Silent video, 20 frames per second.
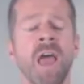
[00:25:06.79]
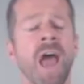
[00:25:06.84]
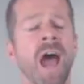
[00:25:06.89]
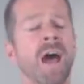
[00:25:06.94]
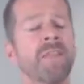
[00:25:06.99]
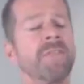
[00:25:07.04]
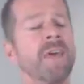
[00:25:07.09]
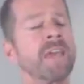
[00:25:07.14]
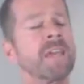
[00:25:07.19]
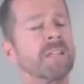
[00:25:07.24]

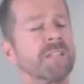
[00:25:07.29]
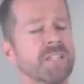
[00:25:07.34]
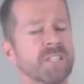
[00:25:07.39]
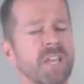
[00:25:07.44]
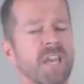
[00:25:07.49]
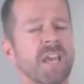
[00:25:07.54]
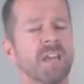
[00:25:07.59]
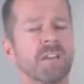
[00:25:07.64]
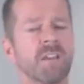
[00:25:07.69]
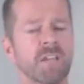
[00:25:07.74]
and they
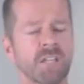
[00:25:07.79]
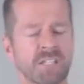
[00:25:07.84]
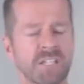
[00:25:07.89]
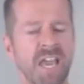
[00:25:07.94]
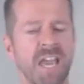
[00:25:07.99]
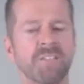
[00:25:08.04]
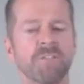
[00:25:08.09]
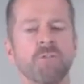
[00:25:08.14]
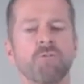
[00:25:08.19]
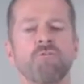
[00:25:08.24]

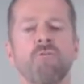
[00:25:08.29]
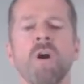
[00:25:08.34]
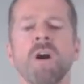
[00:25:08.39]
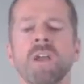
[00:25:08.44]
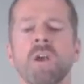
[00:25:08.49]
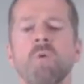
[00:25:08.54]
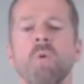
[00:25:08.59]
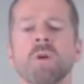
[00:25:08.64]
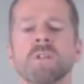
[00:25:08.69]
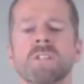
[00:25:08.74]
contain the right
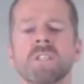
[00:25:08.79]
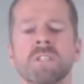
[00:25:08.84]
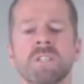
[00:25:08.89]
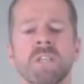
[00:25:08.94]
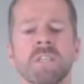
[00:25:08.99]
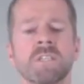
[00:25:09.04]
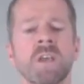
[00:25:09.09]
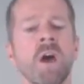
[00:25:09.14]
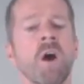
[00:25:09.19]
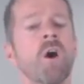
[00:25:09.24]

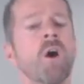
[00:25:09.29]
quantities